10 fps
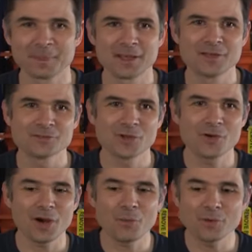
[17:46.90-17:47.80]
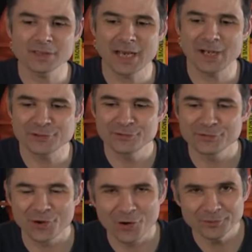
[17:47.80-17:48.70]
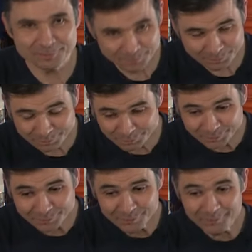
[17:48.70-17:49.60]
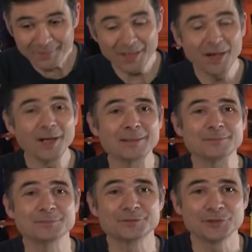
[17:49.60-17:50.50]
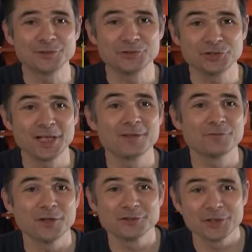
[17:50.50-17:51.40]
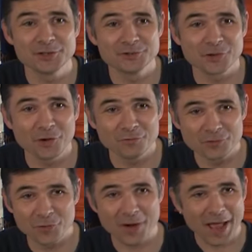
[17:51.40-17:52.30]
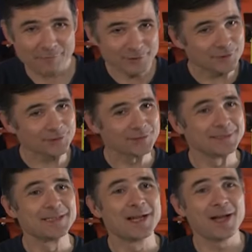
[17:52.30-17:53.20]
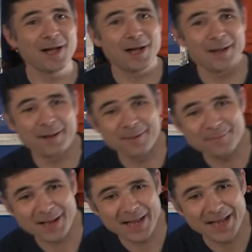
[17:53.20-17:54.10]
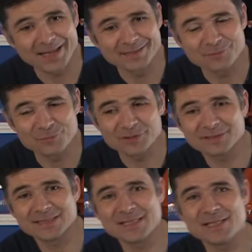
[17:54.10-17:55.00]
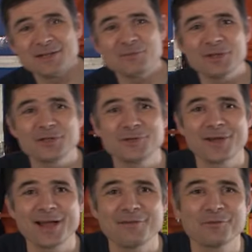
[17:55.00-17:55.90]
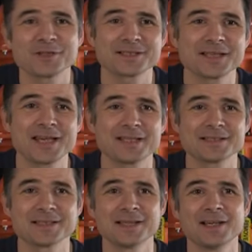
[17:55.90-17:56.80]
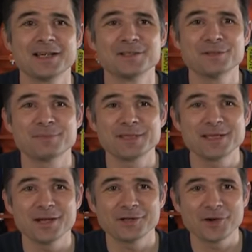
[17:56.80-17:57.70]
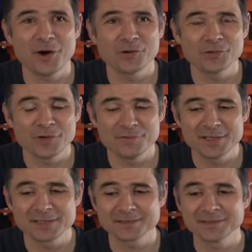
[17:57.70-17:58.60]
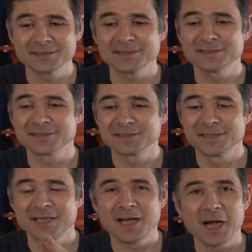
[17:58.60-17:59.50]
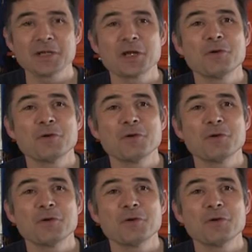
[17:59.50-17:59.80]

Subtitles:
So I wonder how you've got on. Do share photos of your efforts and see whether you have what it takes to be an ROV scientist. I know we've